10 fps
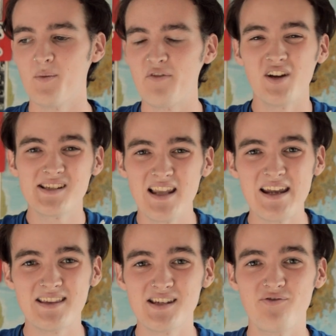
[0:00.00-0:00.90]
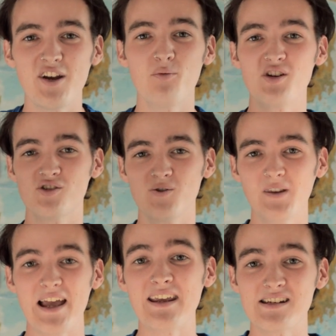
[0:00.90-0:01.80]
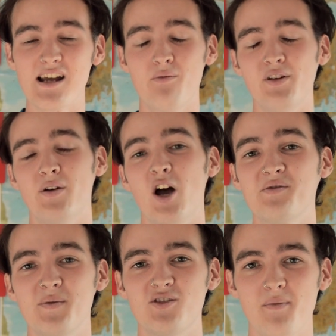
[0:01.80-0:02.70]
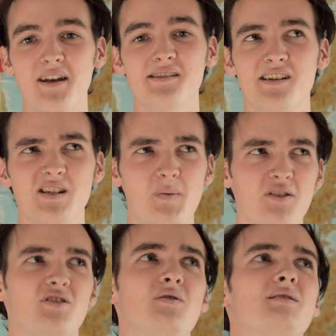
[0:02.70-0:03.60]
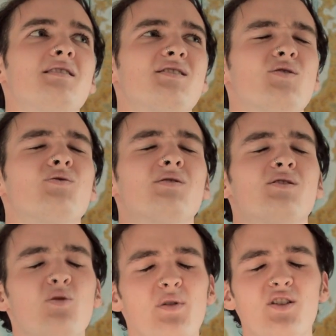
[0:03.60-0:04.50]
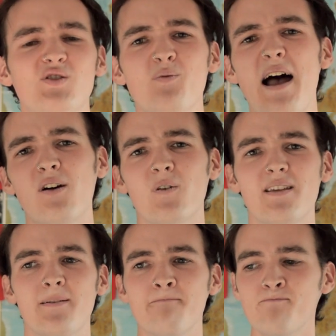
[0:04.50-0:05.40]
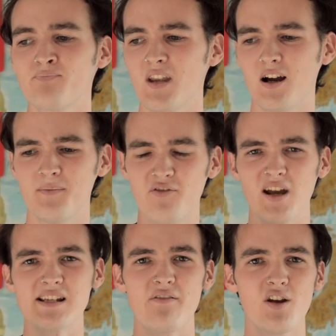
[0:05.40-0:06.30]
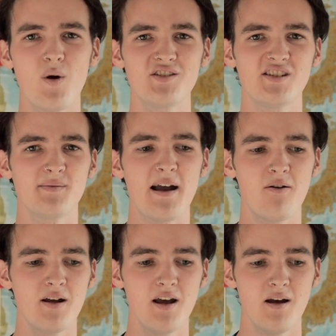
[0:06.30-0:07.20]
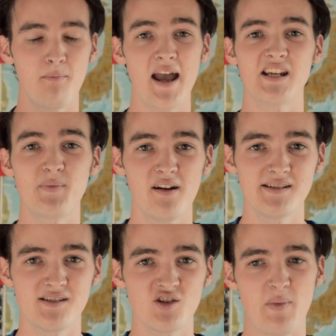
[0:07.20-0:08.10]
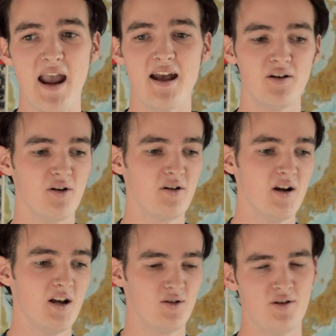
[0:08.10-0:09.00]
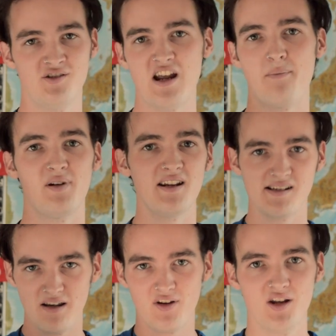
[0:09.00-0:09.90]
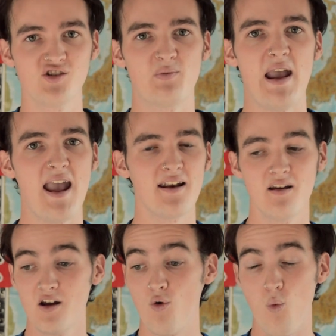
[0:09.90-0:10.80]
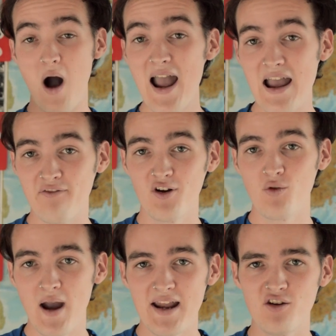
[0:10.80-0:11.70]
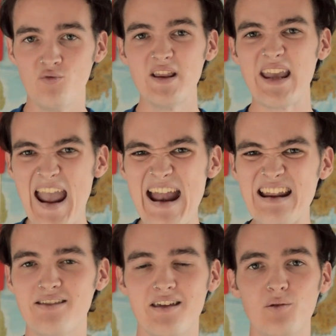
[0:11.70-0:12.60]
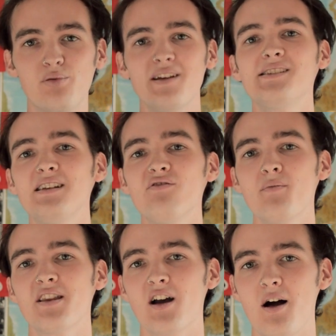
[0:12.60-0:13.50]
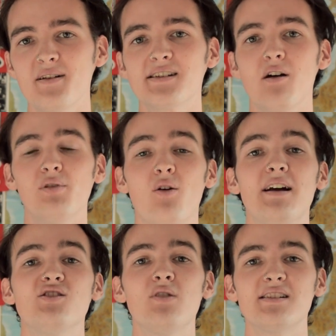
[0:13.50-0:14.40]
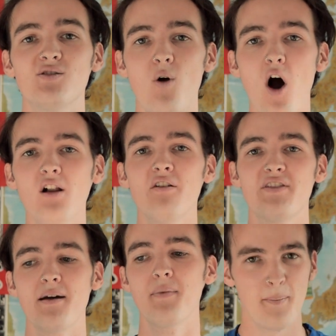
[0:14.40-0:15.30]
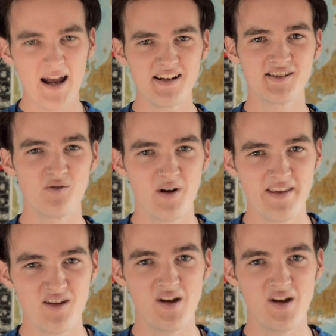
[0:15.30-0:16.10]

If you guys liked this video, be sure to like it down below. It helps me tremendously, especially with this new stupid YouTube algorithm. If you guys have any questions about my experience in Japan or learning Japanese, living in Japan, why I feel the way I do, really anything, please leave them in the comments down below. I do get to all of them, minus the one that